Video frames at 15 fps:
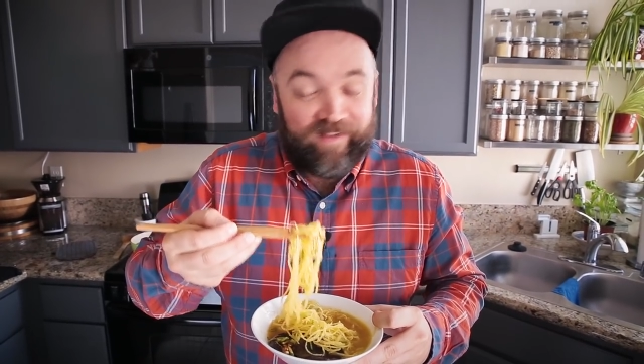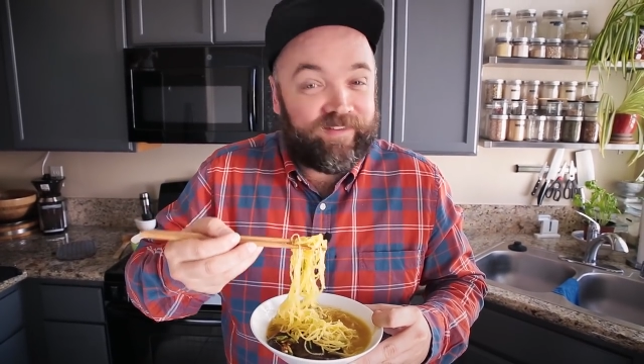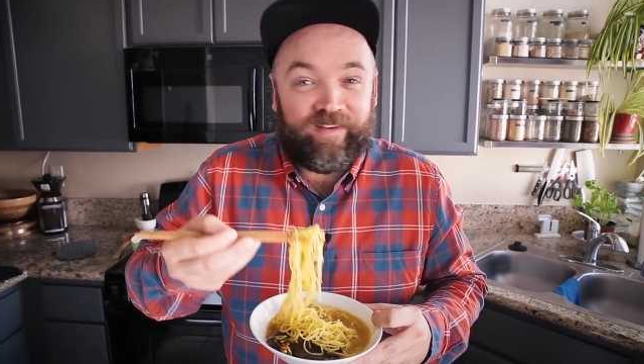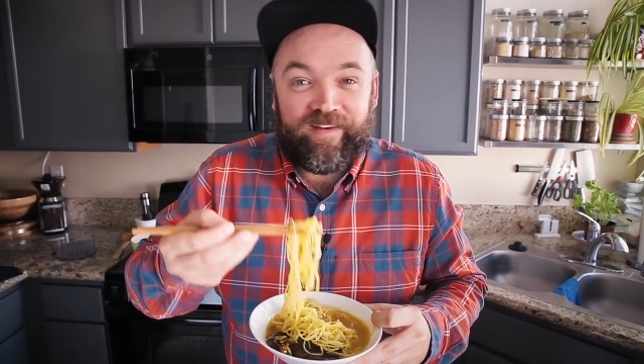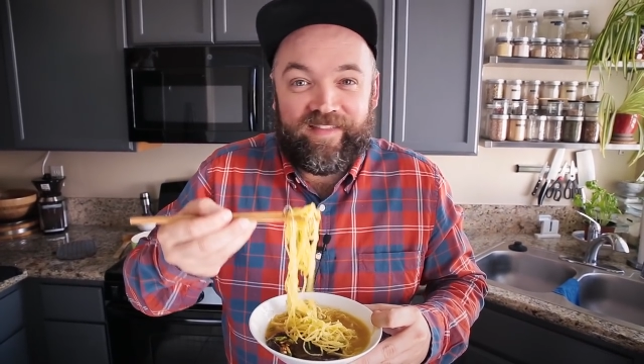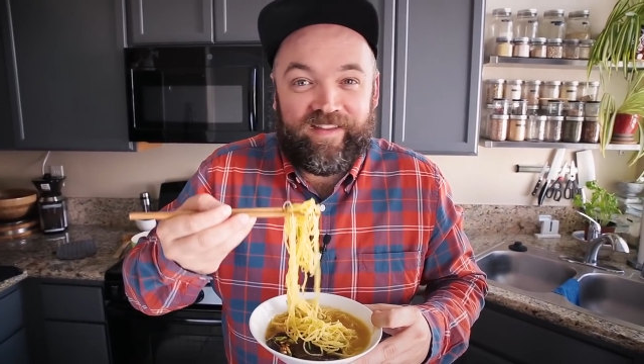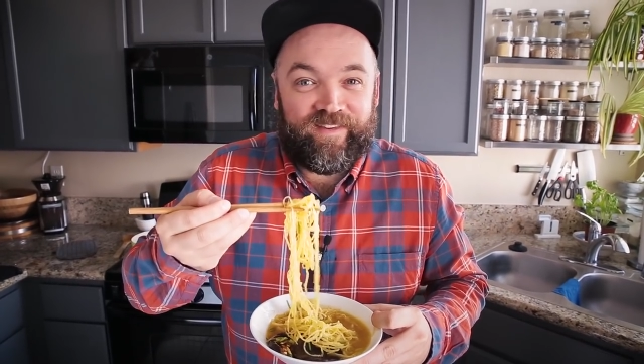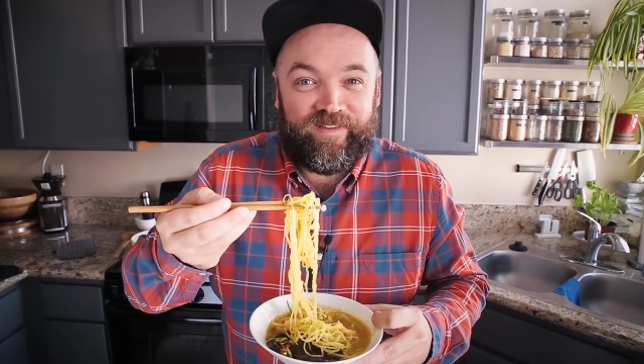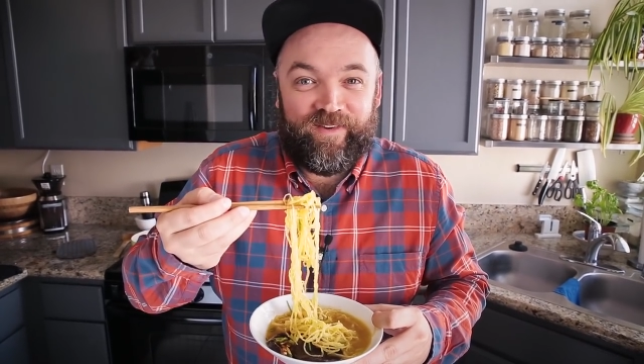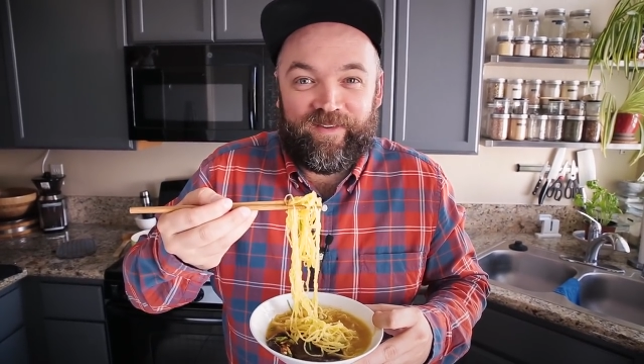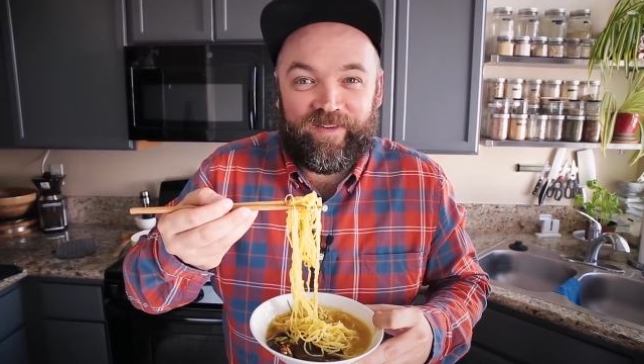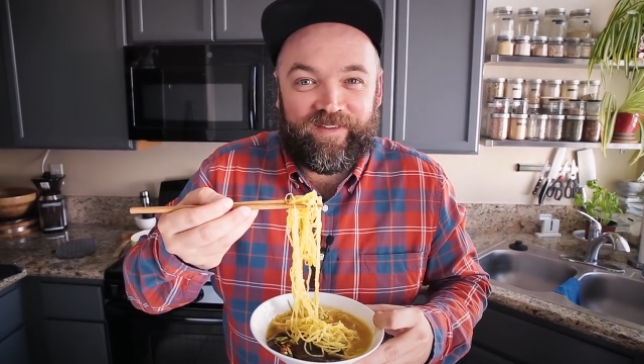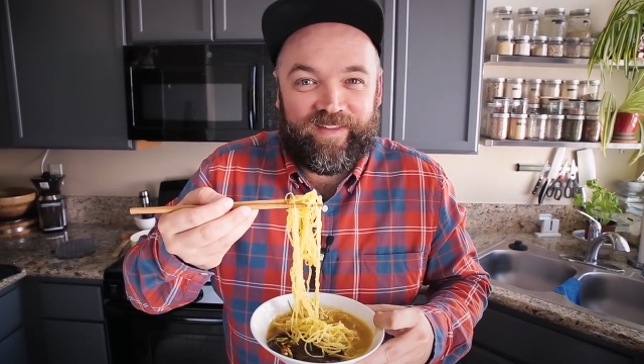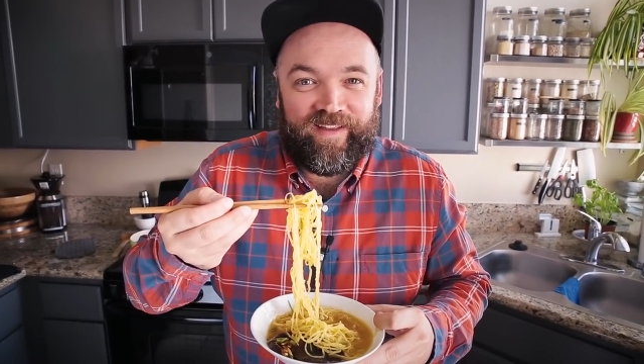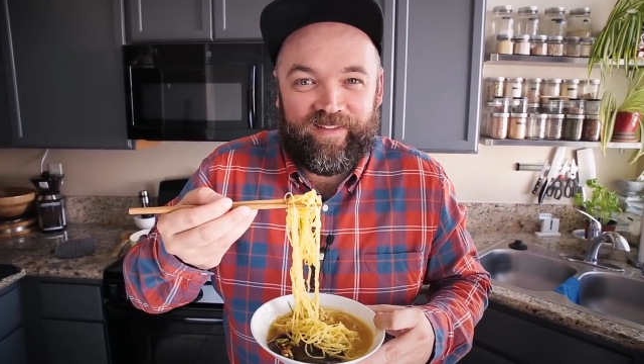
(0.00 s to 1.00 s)
just look at these
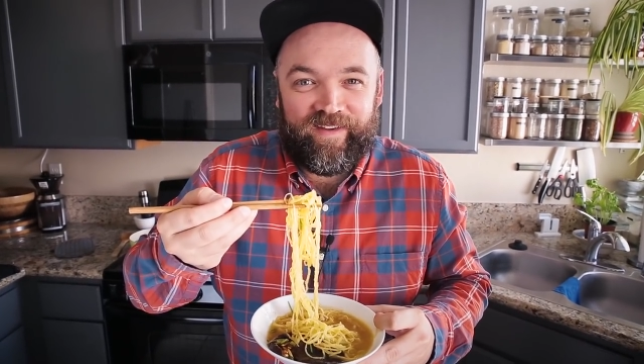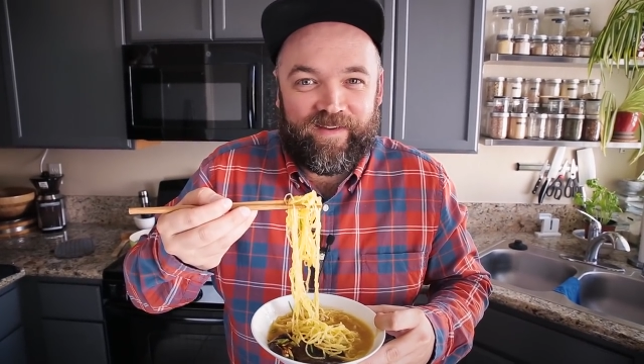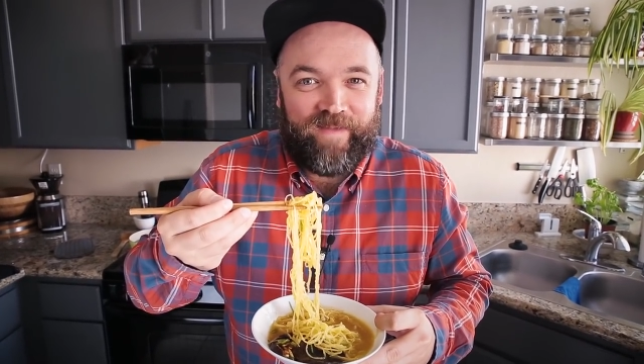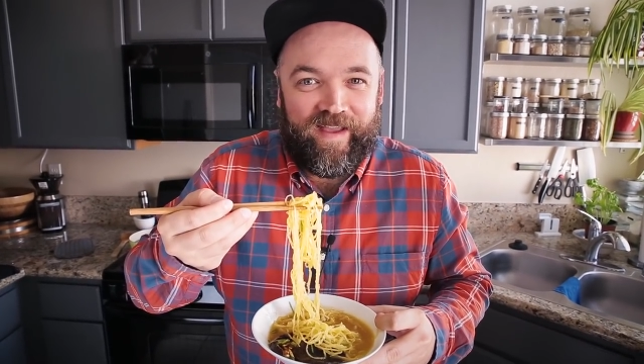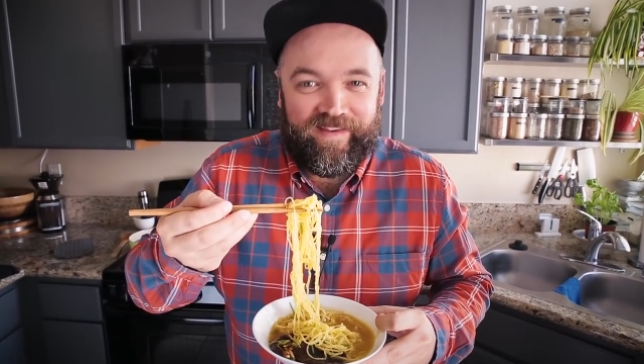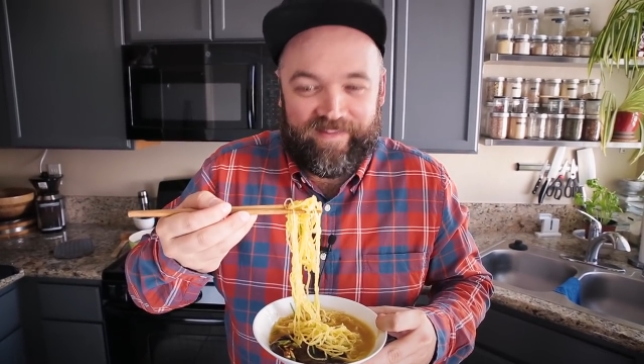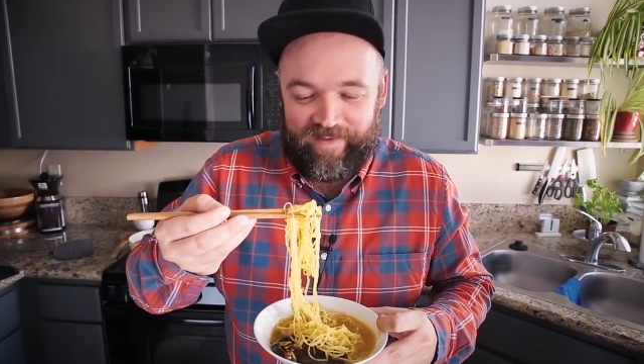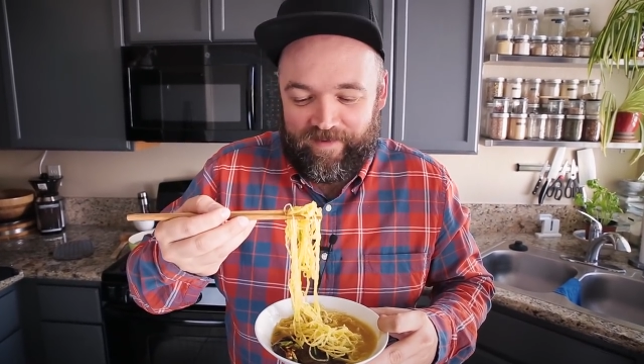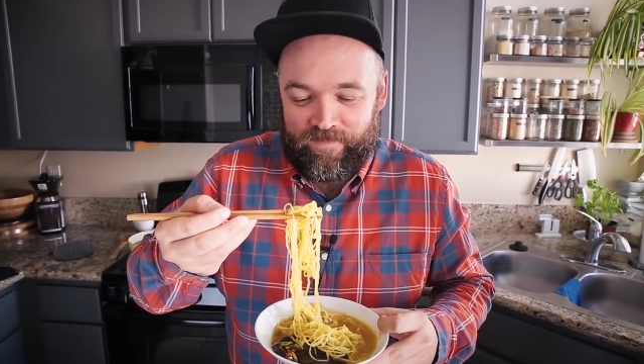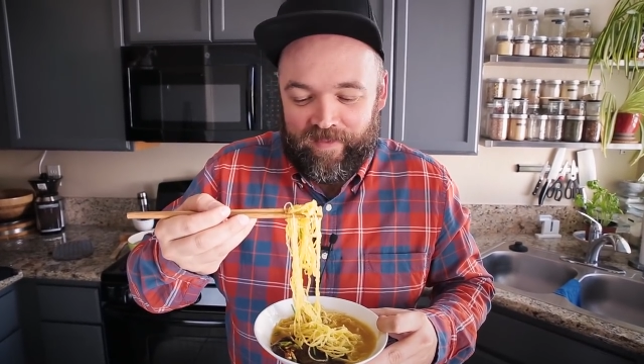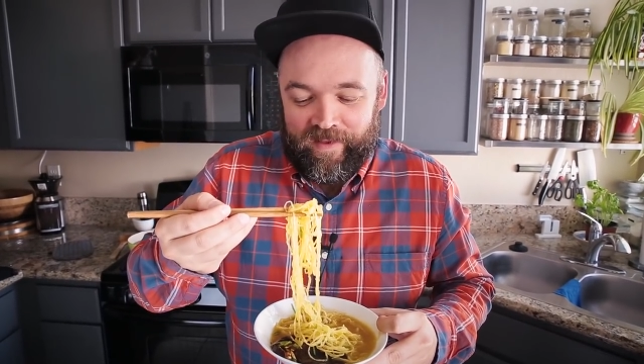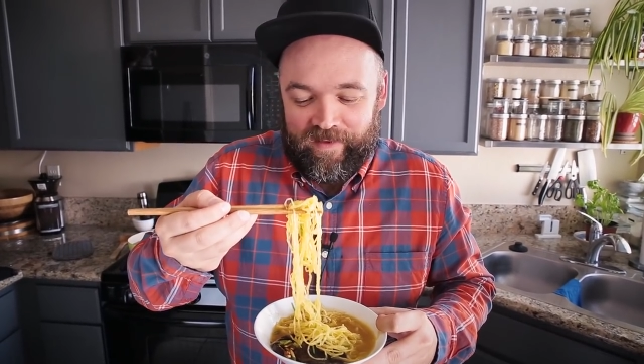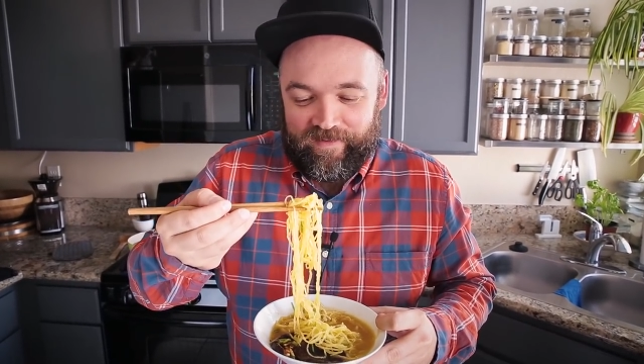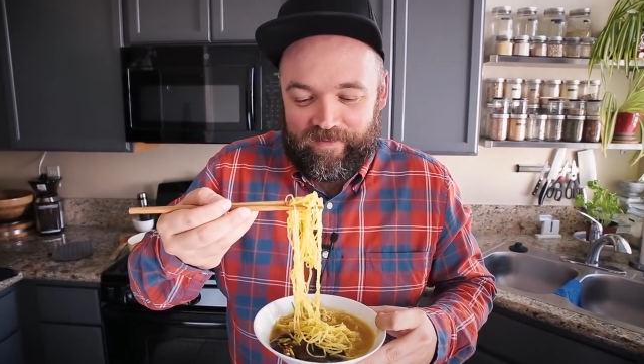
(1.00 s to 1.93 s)
noodles. They look amazing.